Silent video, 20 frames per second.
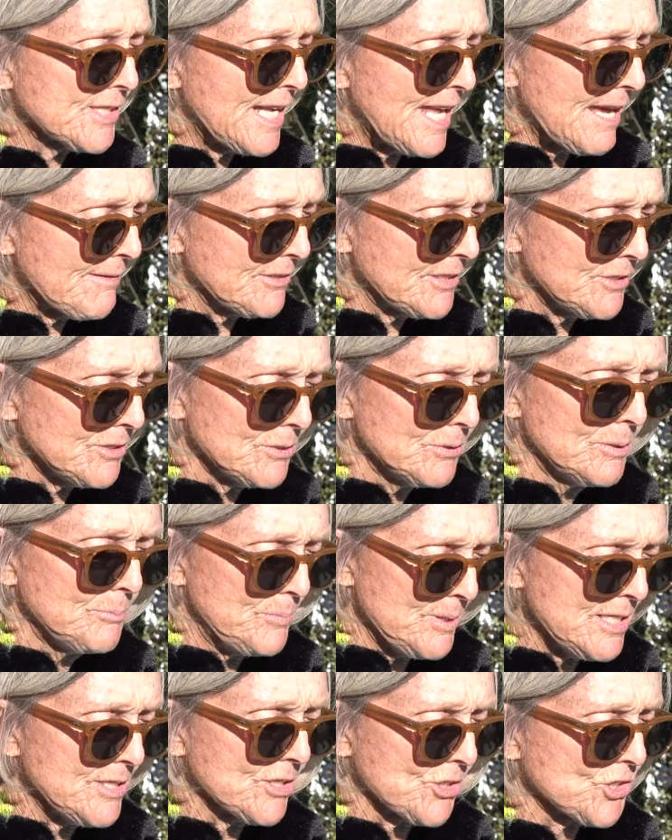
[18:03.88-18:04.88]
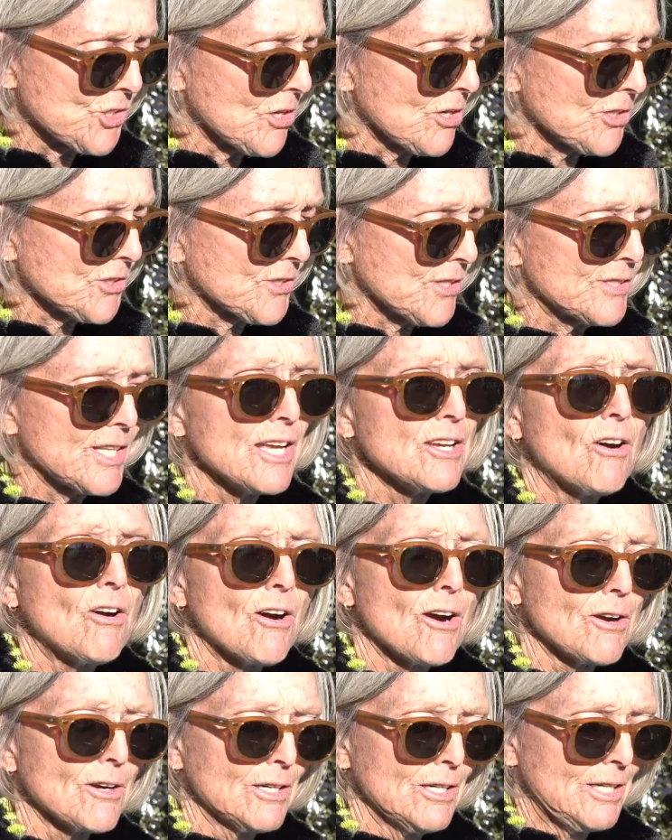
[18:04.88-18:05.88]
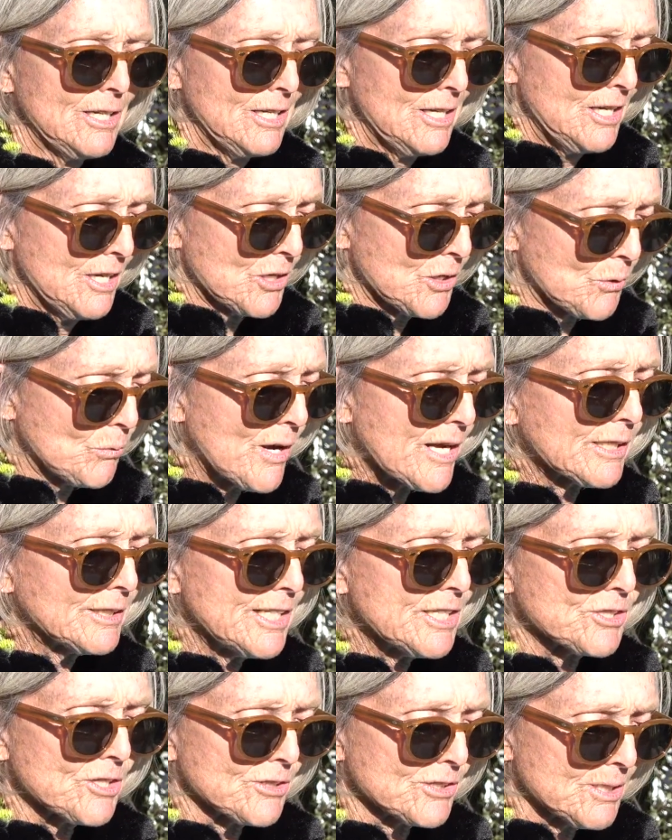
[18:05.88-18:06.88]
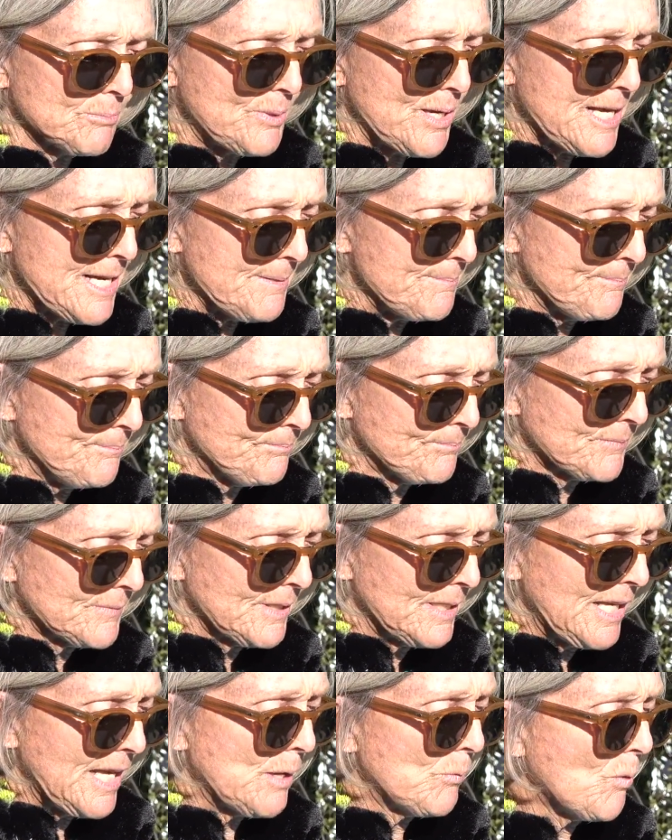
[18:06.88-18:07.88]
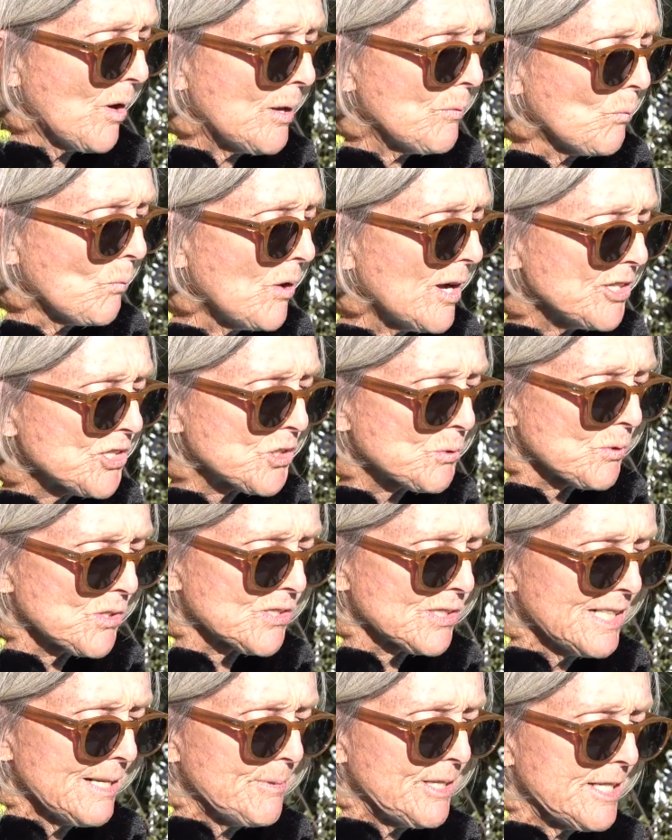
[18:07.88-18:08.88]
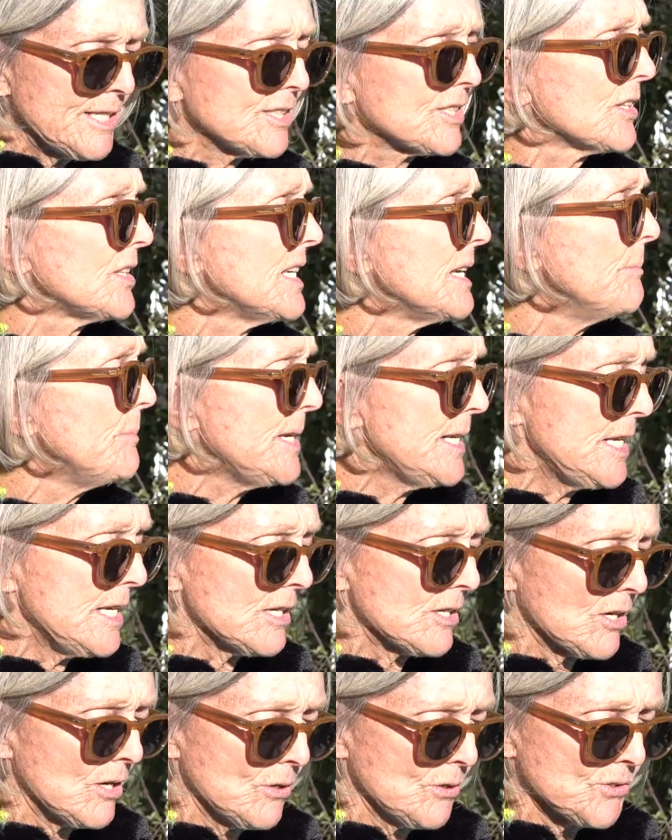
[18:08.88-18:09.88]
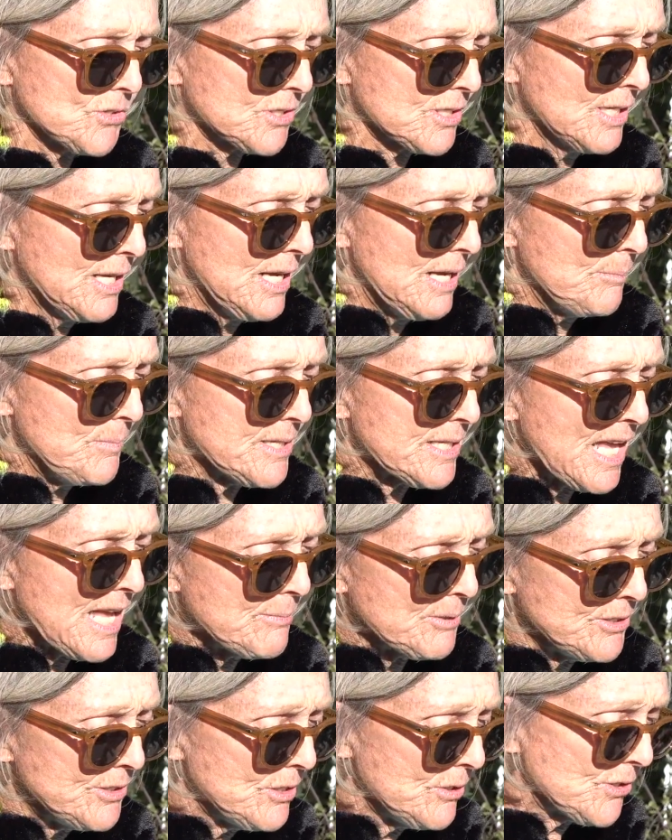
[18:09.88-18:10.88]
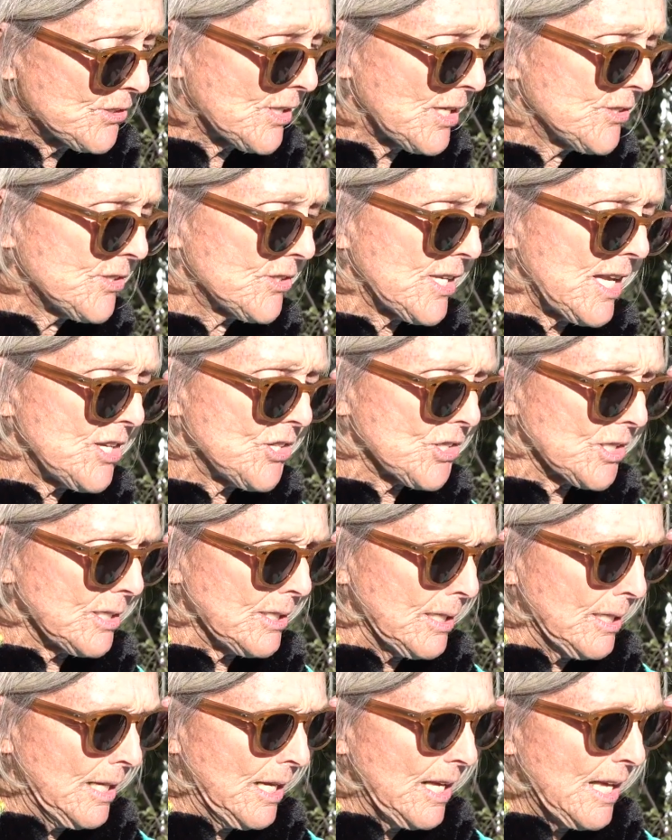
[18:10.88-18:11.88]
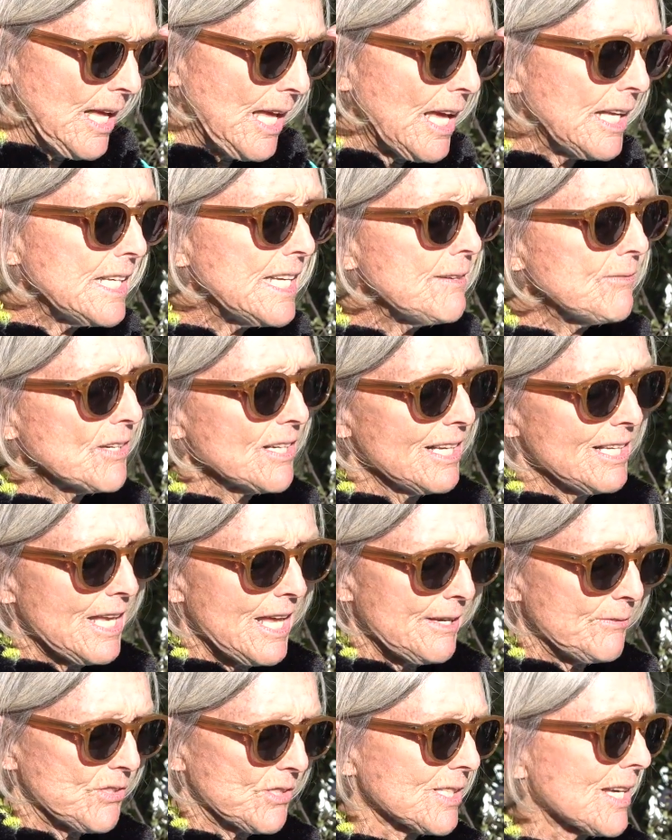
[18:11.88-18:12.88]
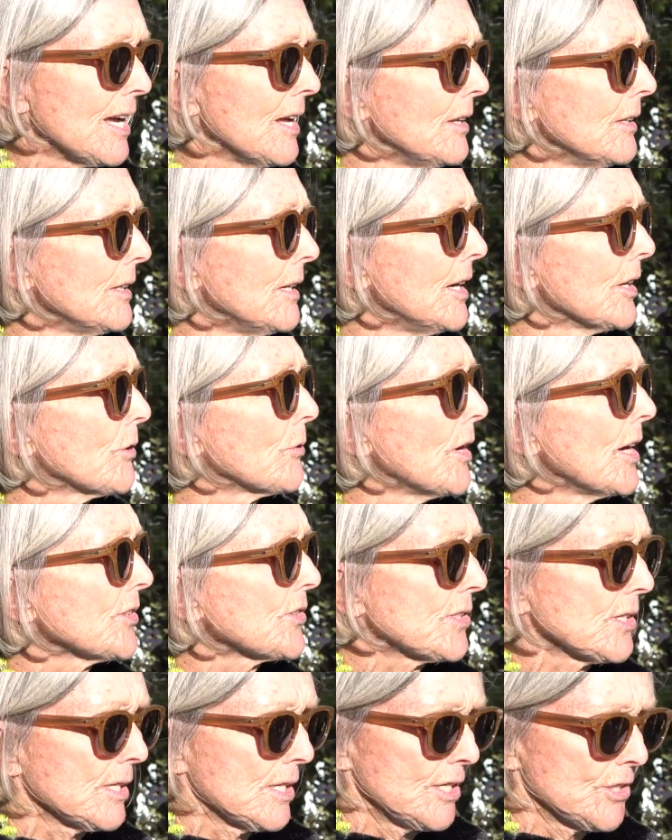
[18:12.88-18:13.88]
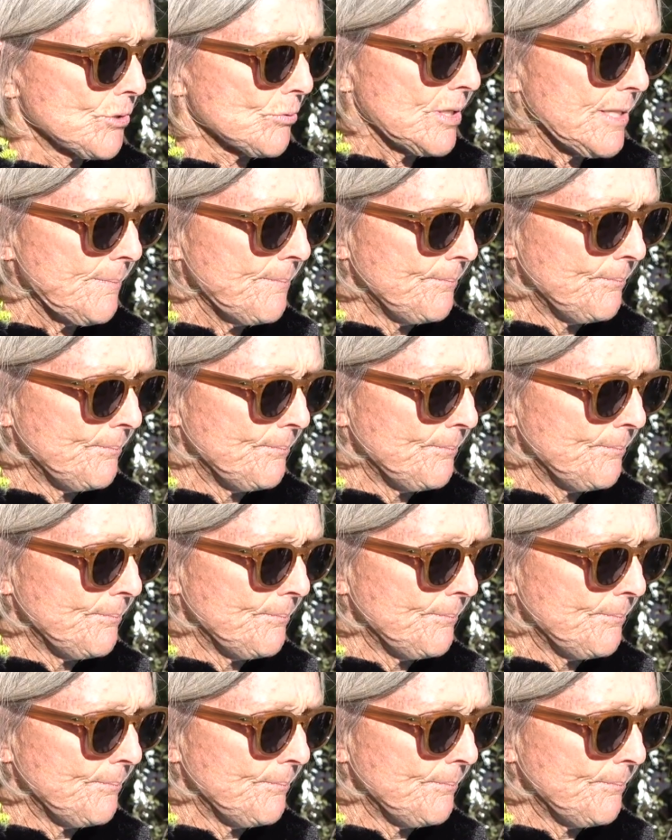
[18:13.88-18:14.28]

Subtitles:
Avenue, being the sharks that they are, quickly took the bait. And what once was limited to the immediate coast became a new sensation and even a lifestyle across the country.